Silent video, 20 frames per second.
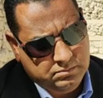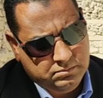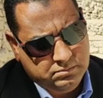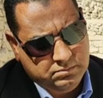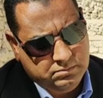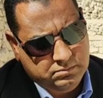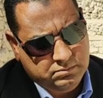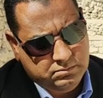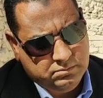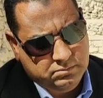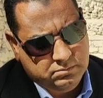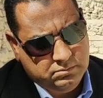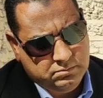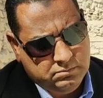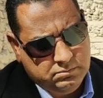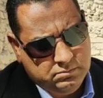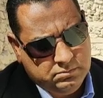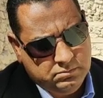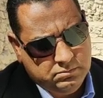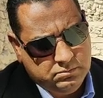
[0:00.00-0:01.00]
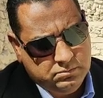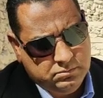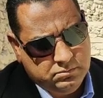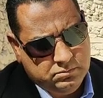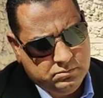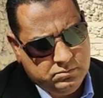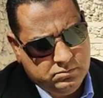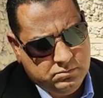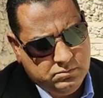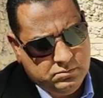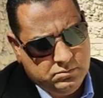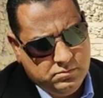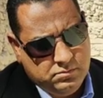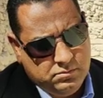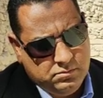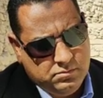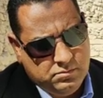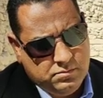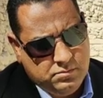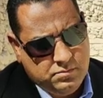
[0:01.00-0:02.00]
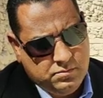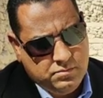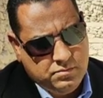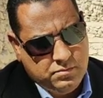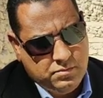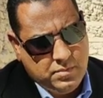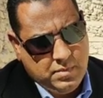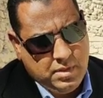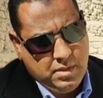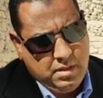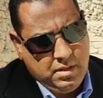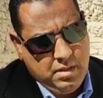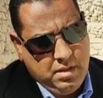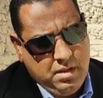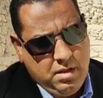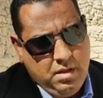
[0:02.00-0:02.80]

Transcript: (no one is talking)